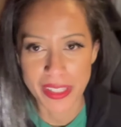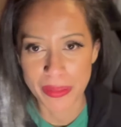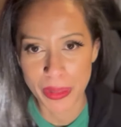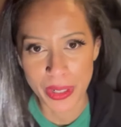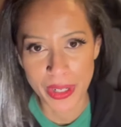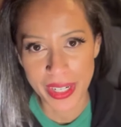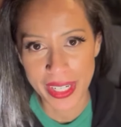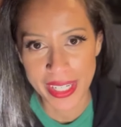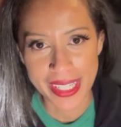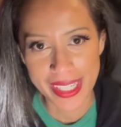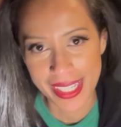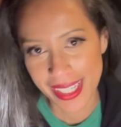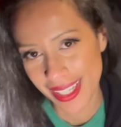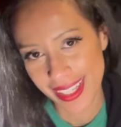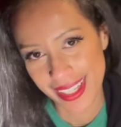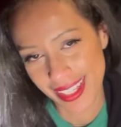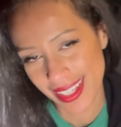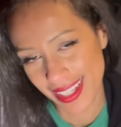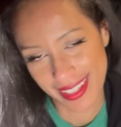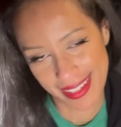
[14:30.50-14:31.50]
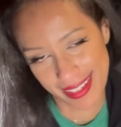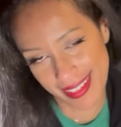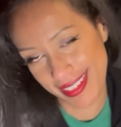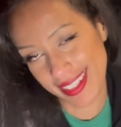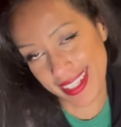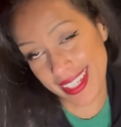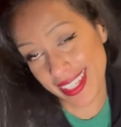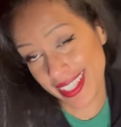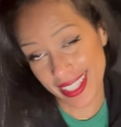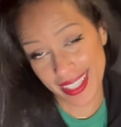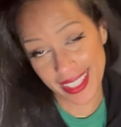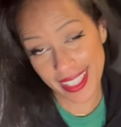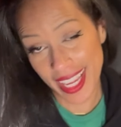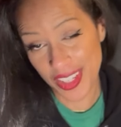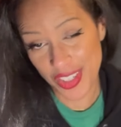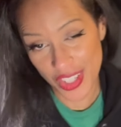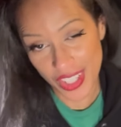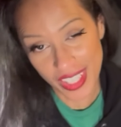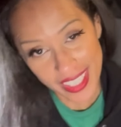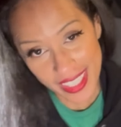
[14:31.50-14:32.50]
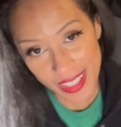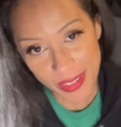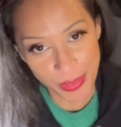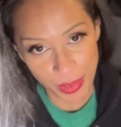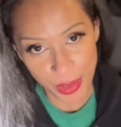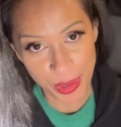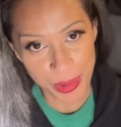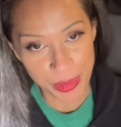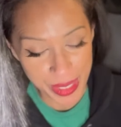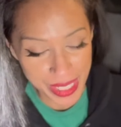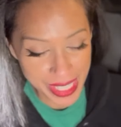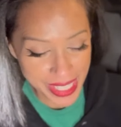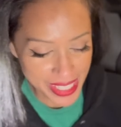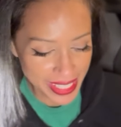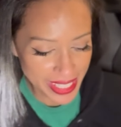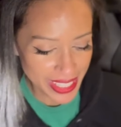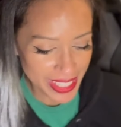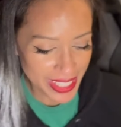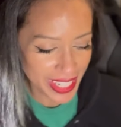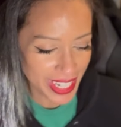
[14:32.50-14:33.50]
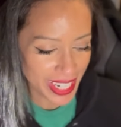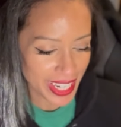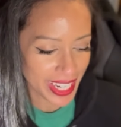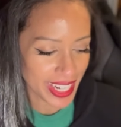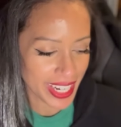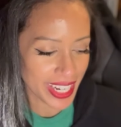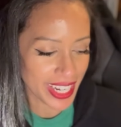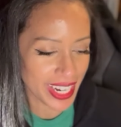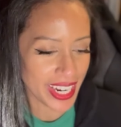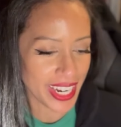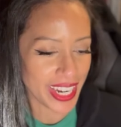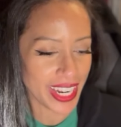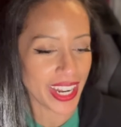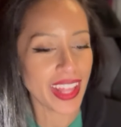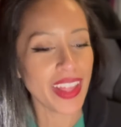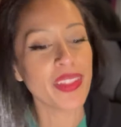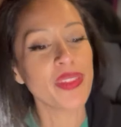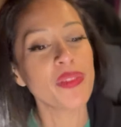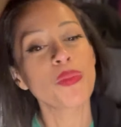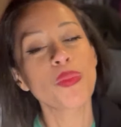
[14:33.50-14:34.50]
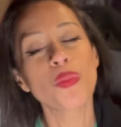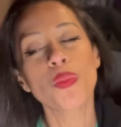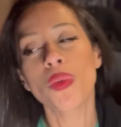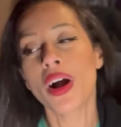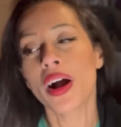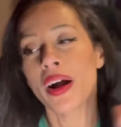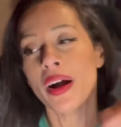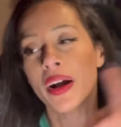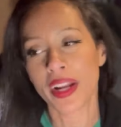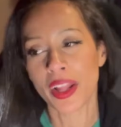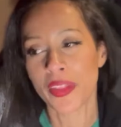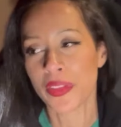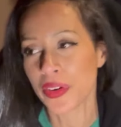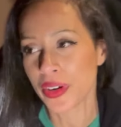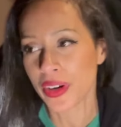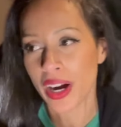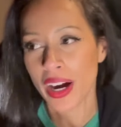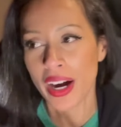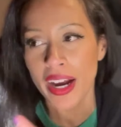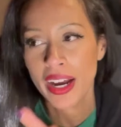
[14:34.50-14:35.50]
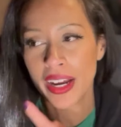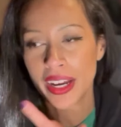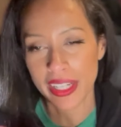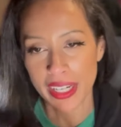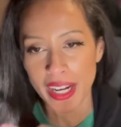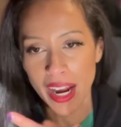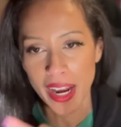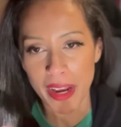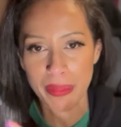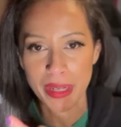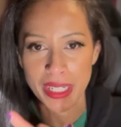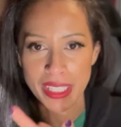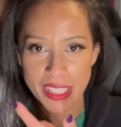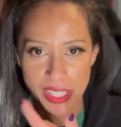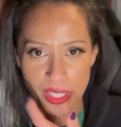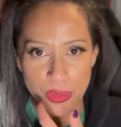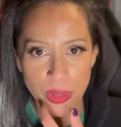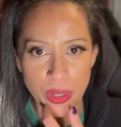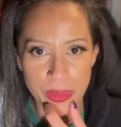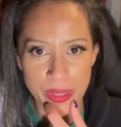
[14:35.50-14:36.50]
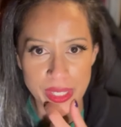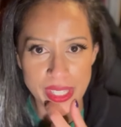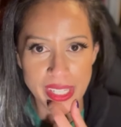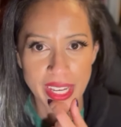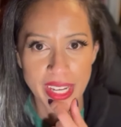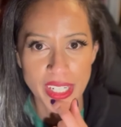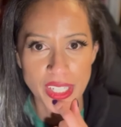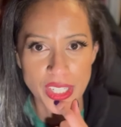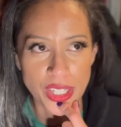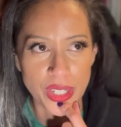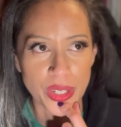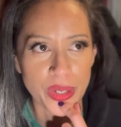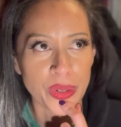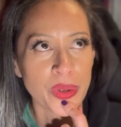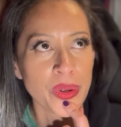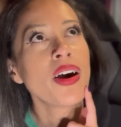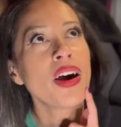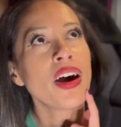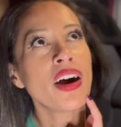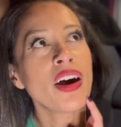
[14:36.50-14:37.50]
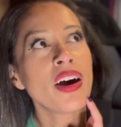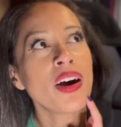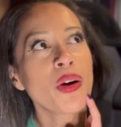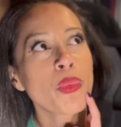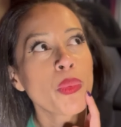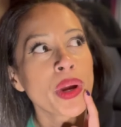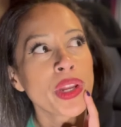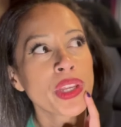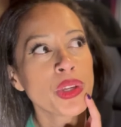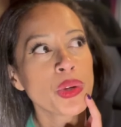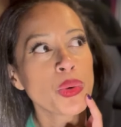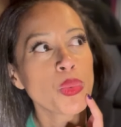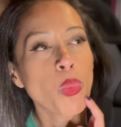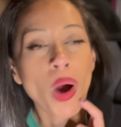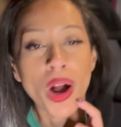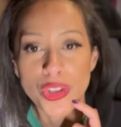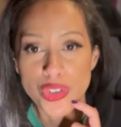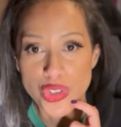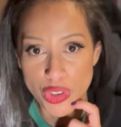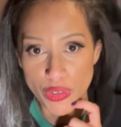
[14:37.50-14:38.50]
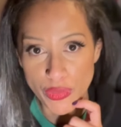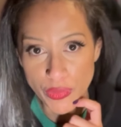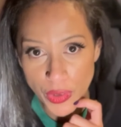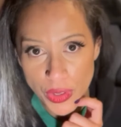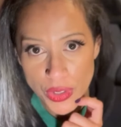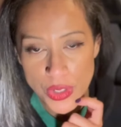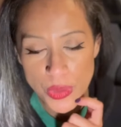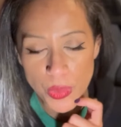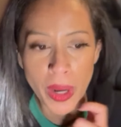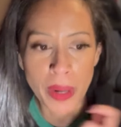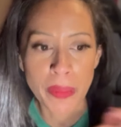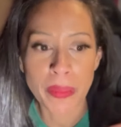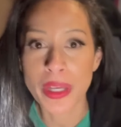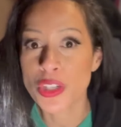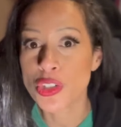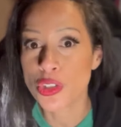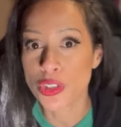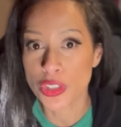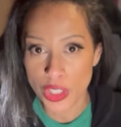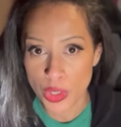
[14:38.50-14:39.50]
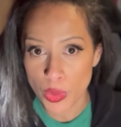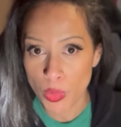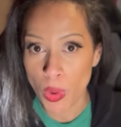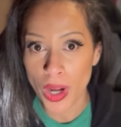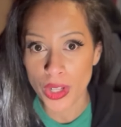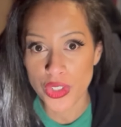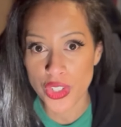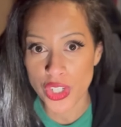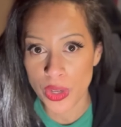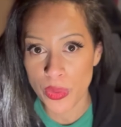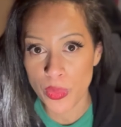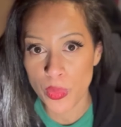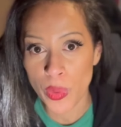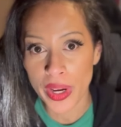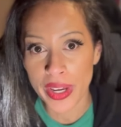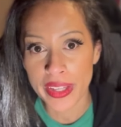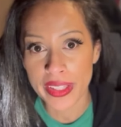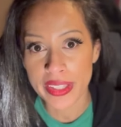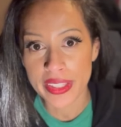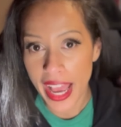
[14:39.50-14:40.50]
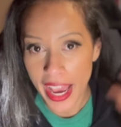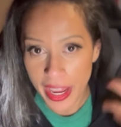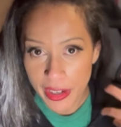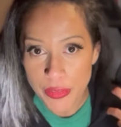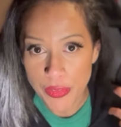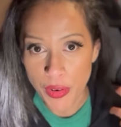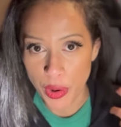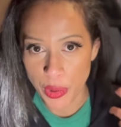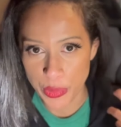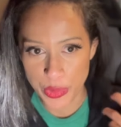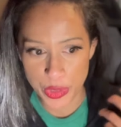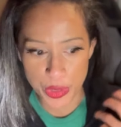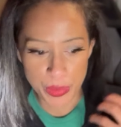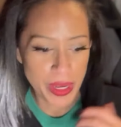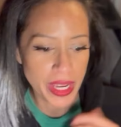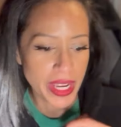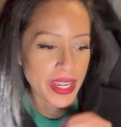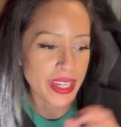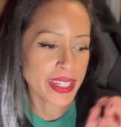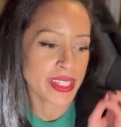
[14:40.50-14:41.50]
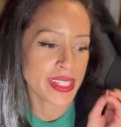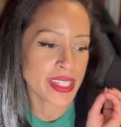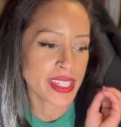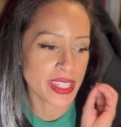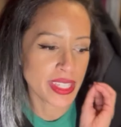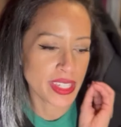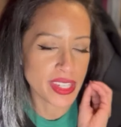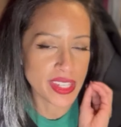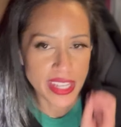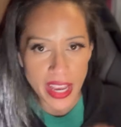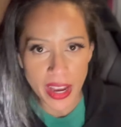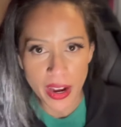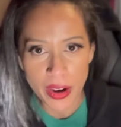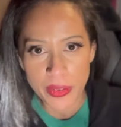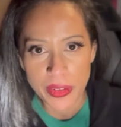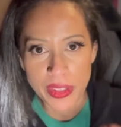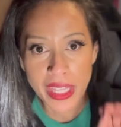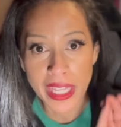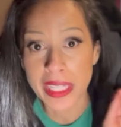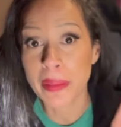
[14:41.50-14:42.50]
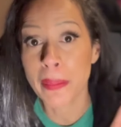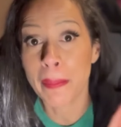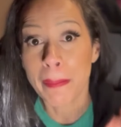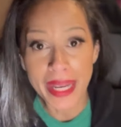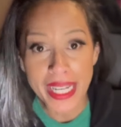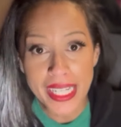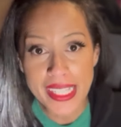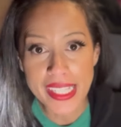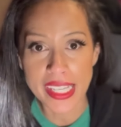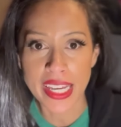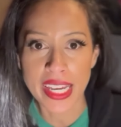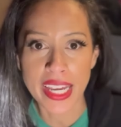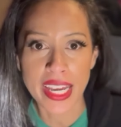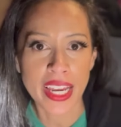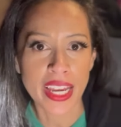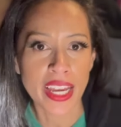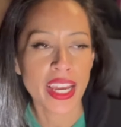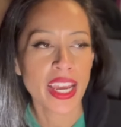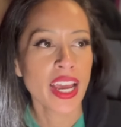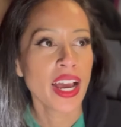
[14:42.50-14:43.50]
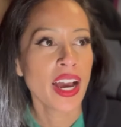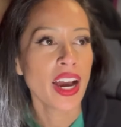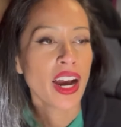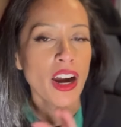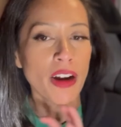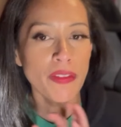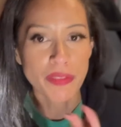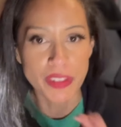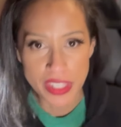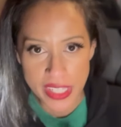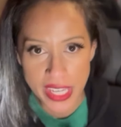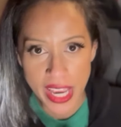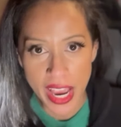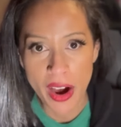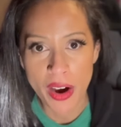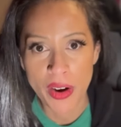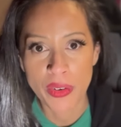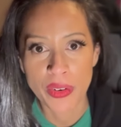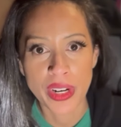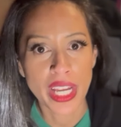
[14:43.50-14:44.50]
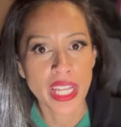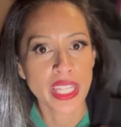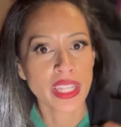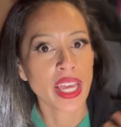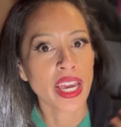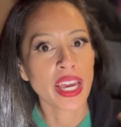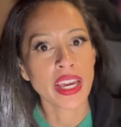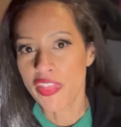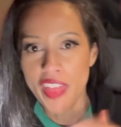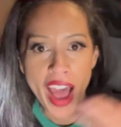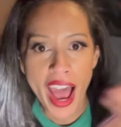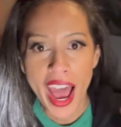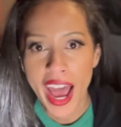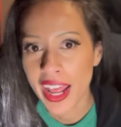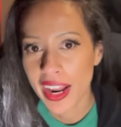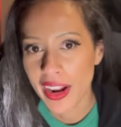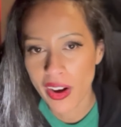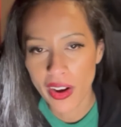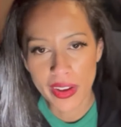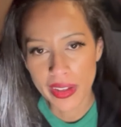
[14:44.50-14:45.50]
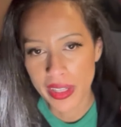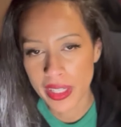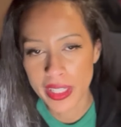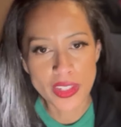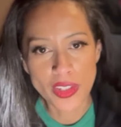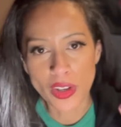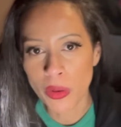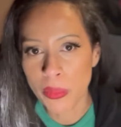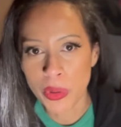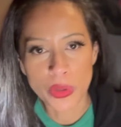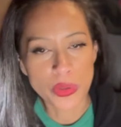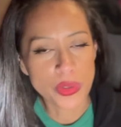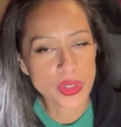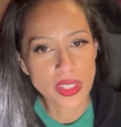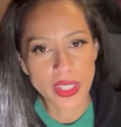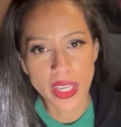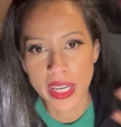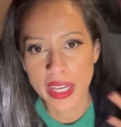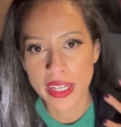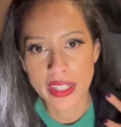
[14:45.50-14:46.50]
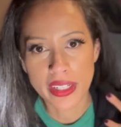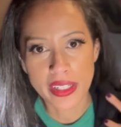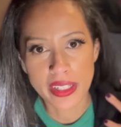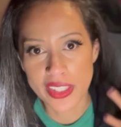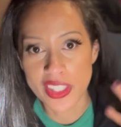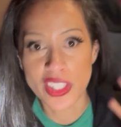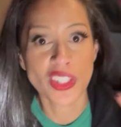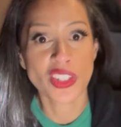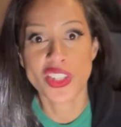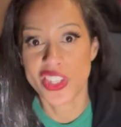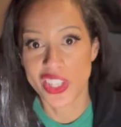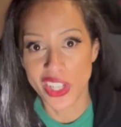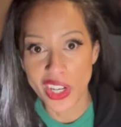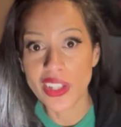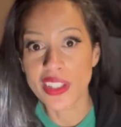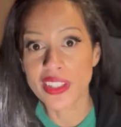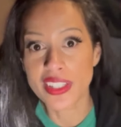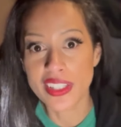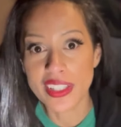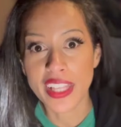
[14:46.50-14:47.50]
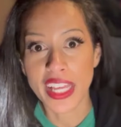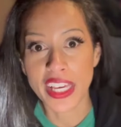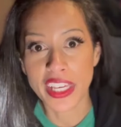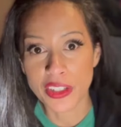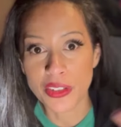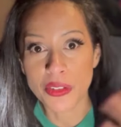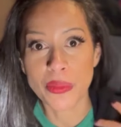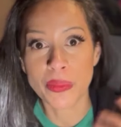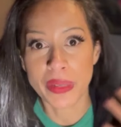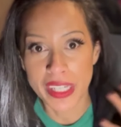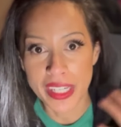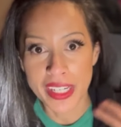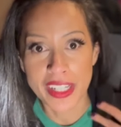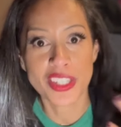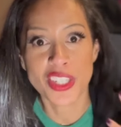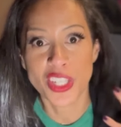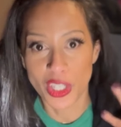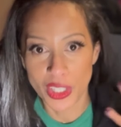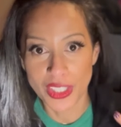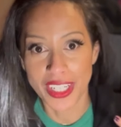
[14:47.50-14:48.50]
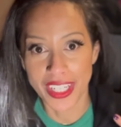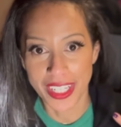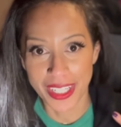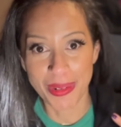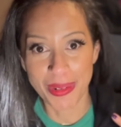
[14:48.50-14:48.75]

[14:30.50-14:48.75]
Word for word: Zimmer he's a legend for a reason. And another guy, a guy in my Discord was saying too, when you watch the first one, make sure that you watch it with headphones, because the sound, like the mixing of the sound and like that, it's almost like it's an assault, like you're being assaulted